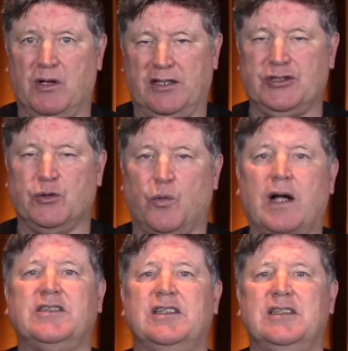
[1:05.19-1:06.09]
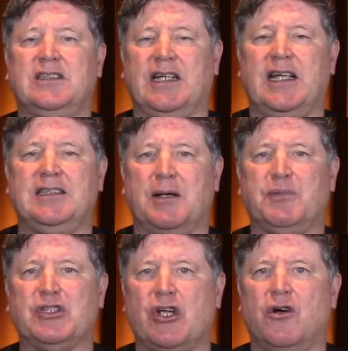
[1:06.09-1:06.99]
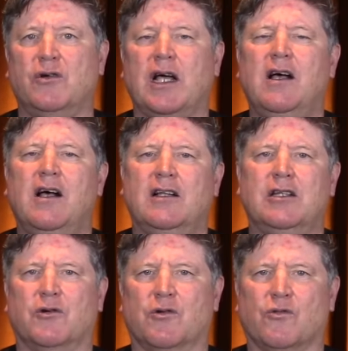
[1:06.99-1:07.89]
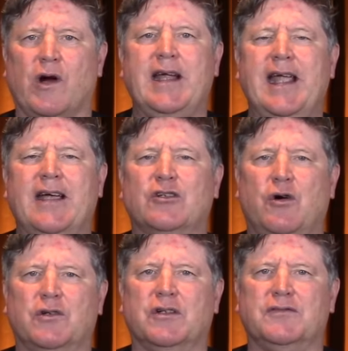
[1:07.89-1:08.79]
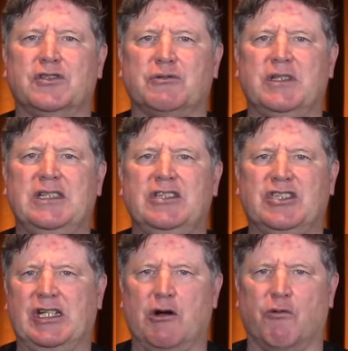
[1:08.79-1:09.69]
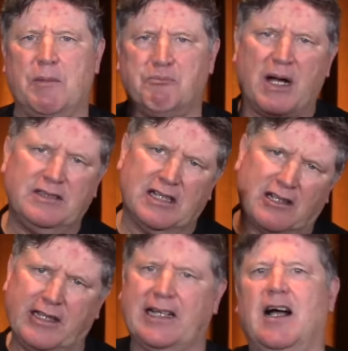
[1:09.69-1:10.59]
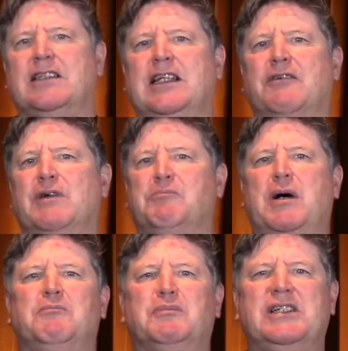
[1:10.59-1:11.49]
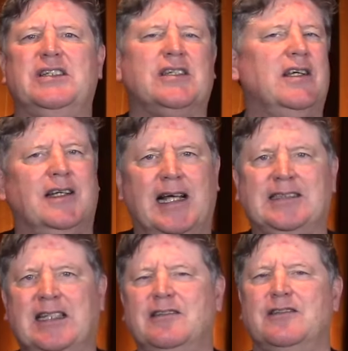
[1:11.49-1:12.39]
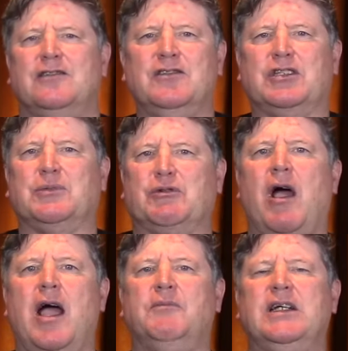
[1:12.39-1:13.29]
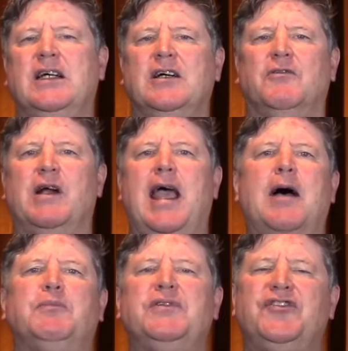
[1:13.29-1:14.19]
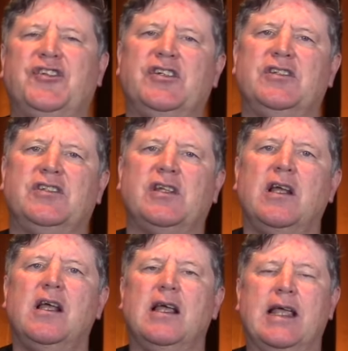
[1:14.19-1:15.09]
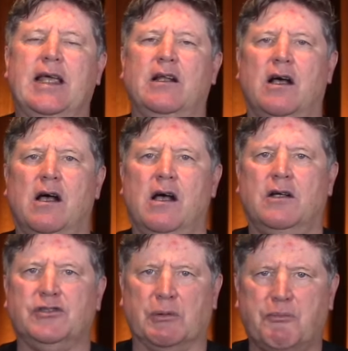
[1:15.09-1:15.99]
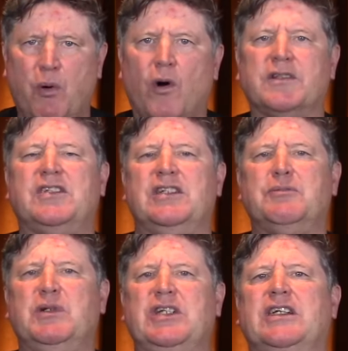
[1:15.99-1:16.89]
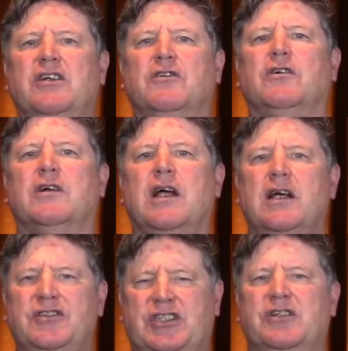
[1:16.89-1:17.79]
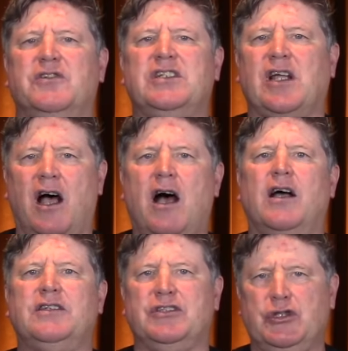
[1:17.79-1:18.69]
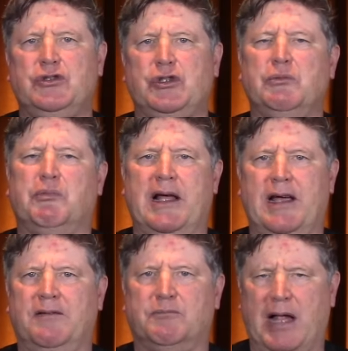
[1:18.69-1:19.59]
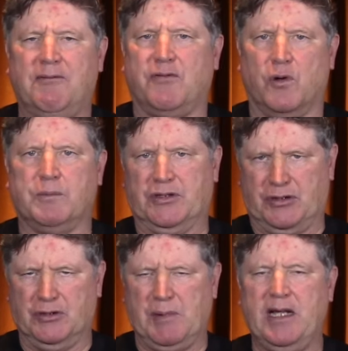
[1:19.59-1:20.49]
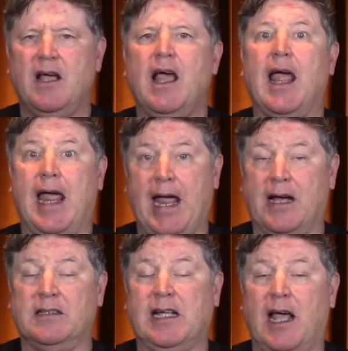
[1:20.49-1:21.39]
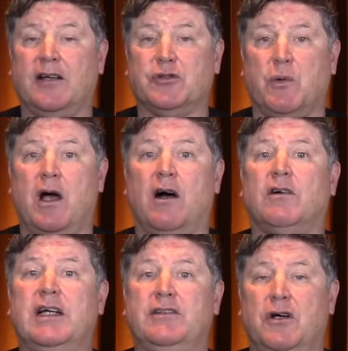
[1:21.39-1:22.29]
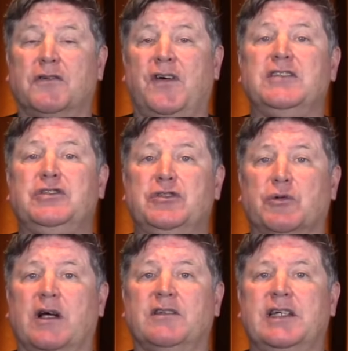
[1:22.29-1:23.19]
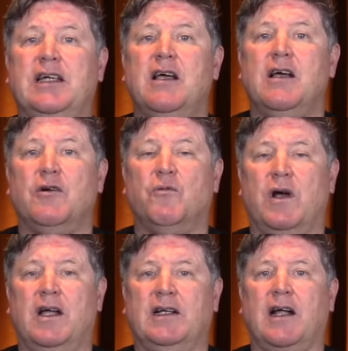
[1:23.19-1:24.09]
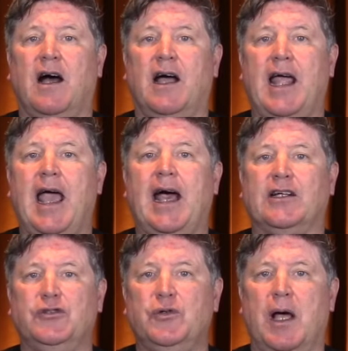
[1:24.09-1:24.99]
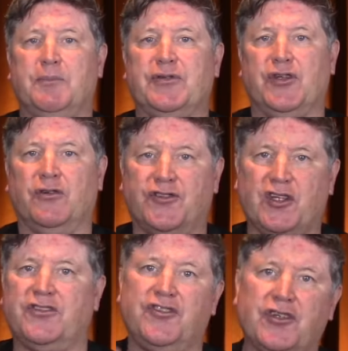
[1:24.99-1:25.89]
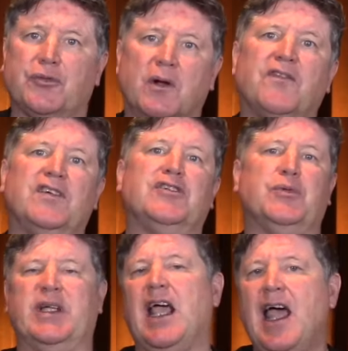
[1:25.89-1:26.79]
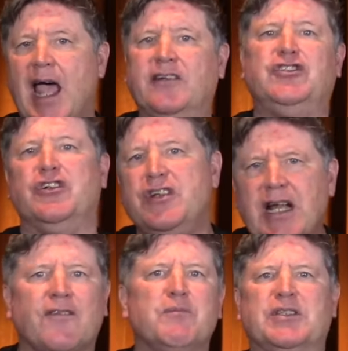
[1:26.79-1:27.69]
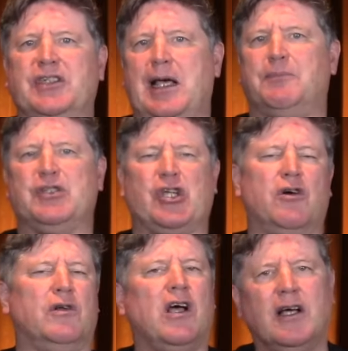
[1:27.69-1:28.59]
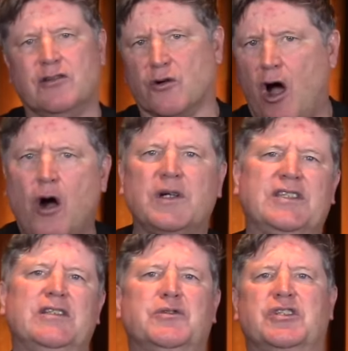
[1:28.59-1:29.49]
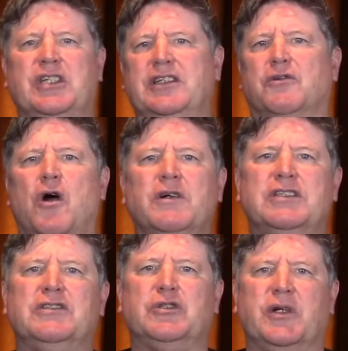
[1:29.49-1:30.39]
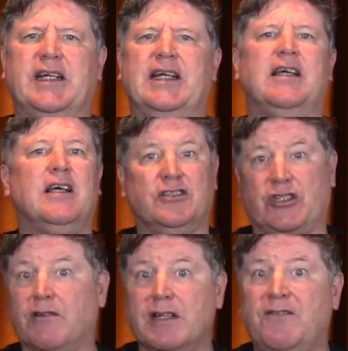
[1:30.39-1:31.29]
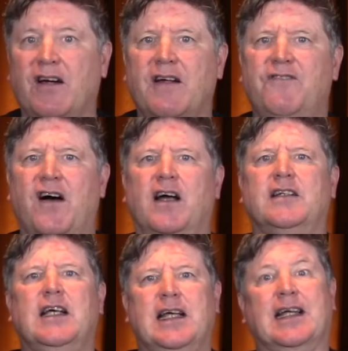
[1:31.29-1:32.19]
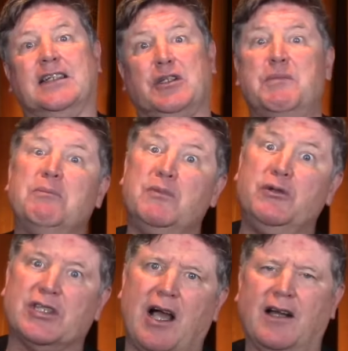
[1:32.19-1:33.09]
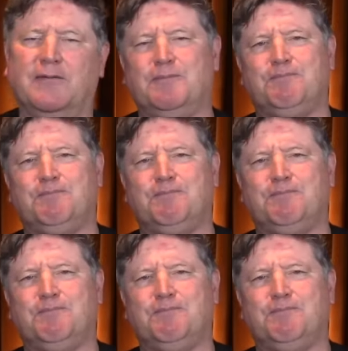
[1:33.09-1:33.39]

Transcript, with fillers: As you're watching today's episode, lower right-hand corner of your screen, you see a red button. You click onto that red button, please. That's it. You're subscribed. What happens is it supports this particular series on the YouTube pla platform, excuse me, and as well, it notifies you directly when I add a new episode, such as this one for this week. Hence, you never miss an episode. They're always interesting. They're always intriguing. Certainly very fun, and got some hip music on it.